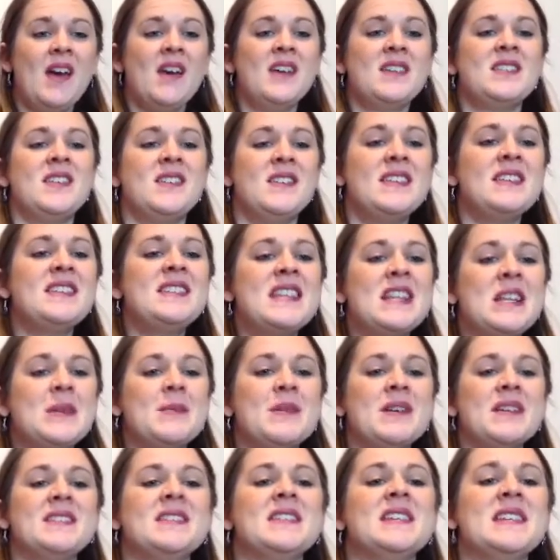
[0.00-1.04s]
So this
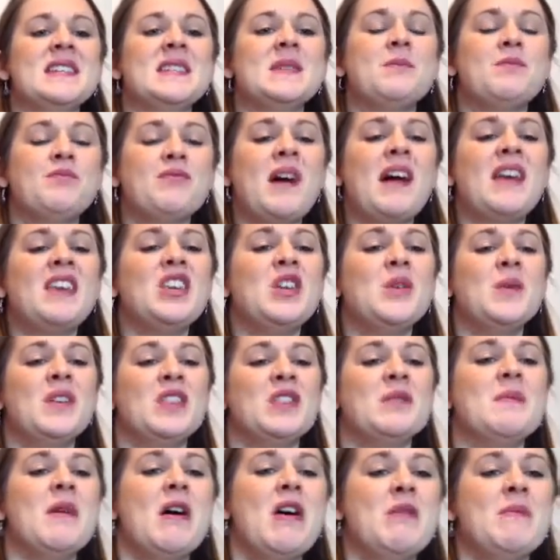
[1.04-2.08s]
syllabus is brand new at
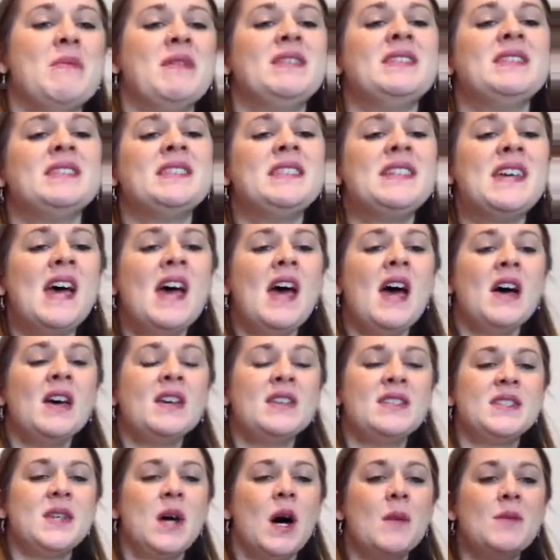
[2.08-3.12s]
the moment,
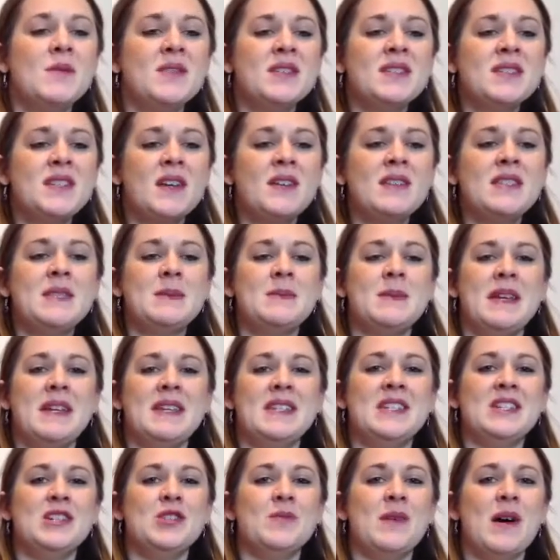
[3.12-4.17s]
so I'm just going to speak
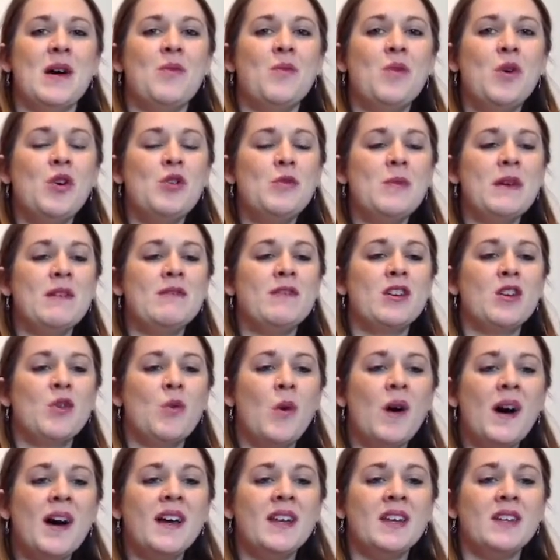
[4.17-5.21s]
to you about what will be
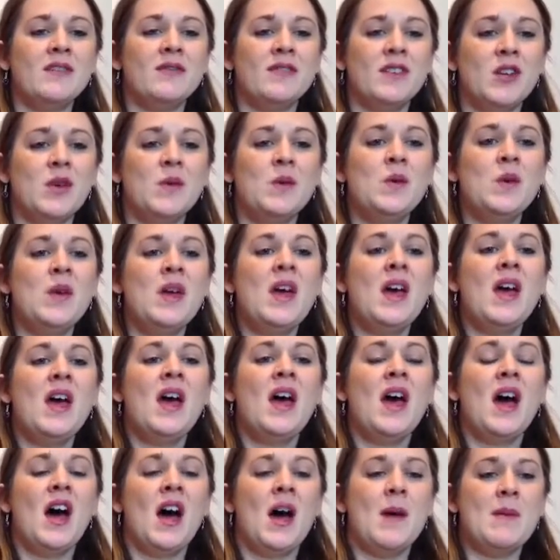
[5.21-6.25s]
required of you
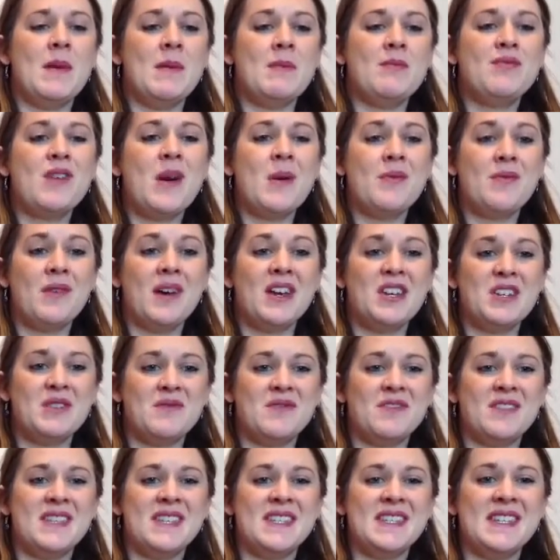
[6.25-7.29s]
in preparation
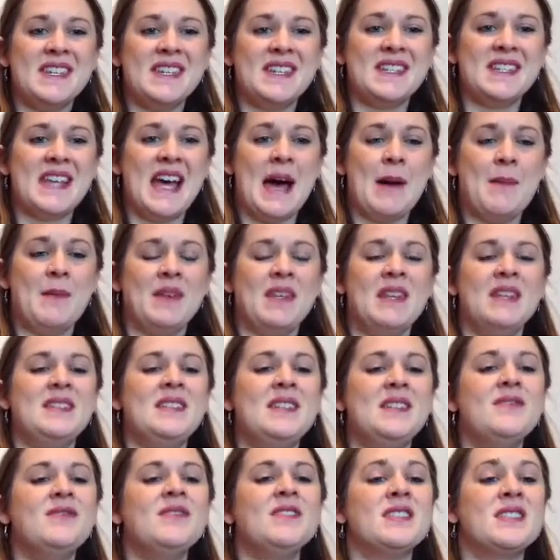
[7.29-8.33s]
for this exam, and it
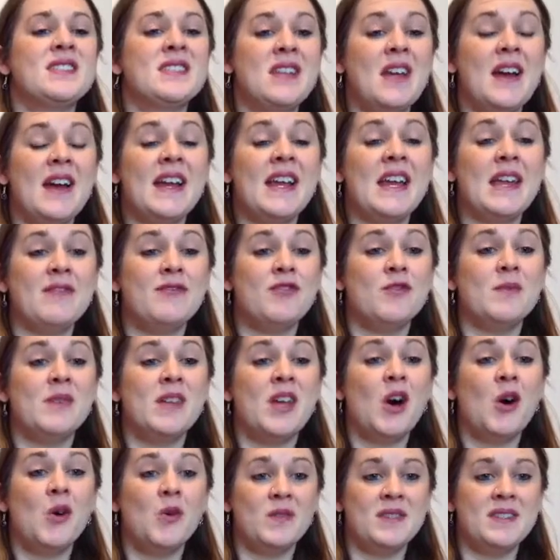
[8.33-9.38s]
differs slightly from the
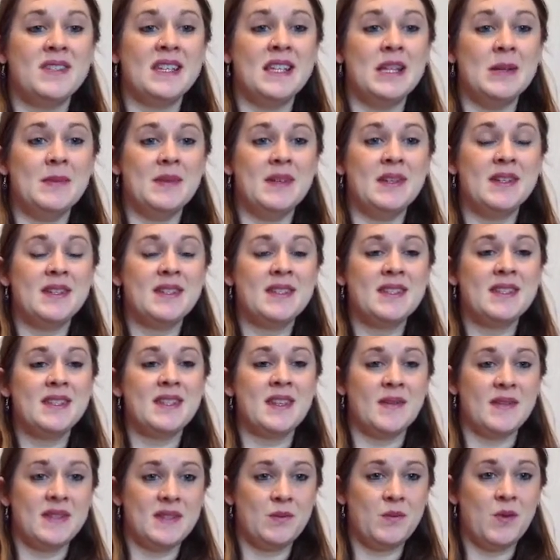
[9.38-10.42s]
old syllabus, so
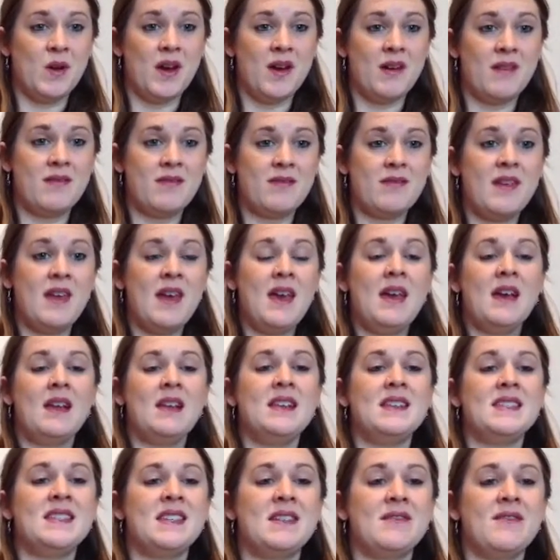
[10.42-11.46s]
it's worth
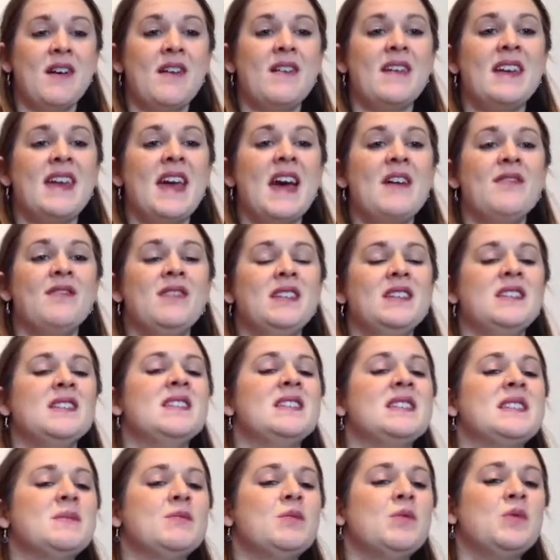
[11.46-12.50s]
listening very carefully to the
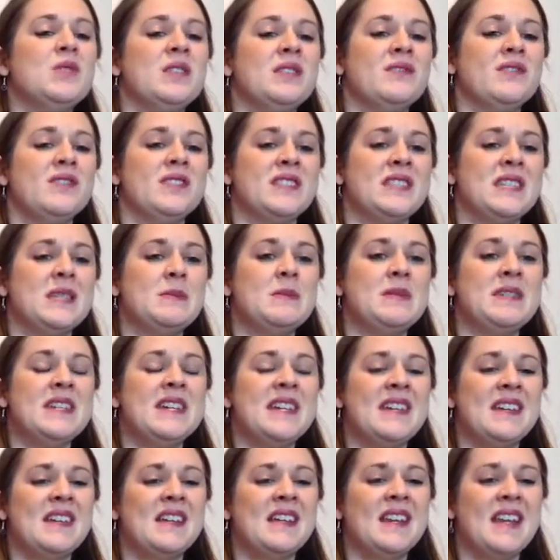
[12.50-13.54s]
small differences,
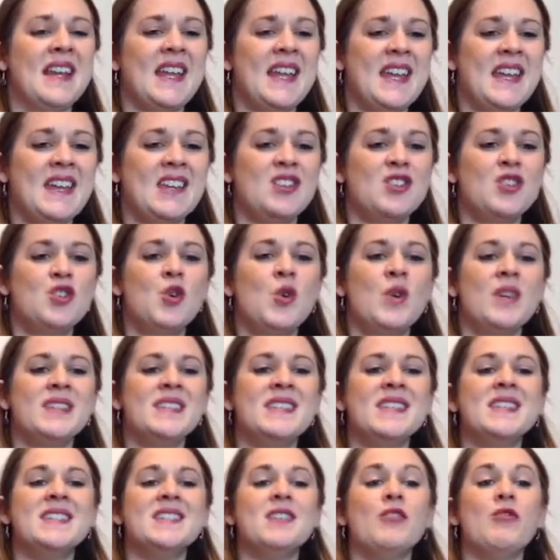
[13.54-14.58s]
particularly in
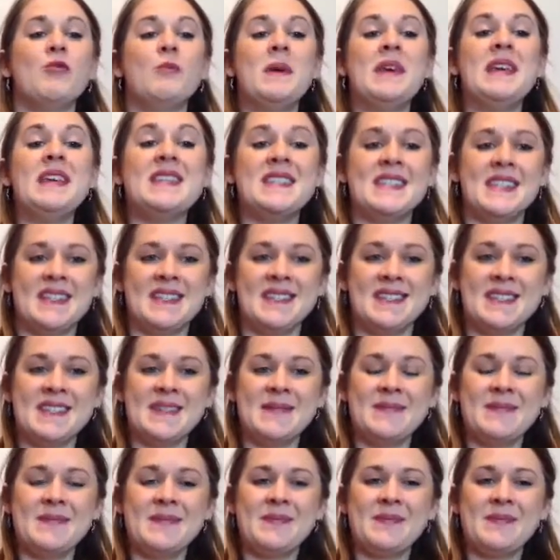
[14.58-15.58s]
choices of pieces.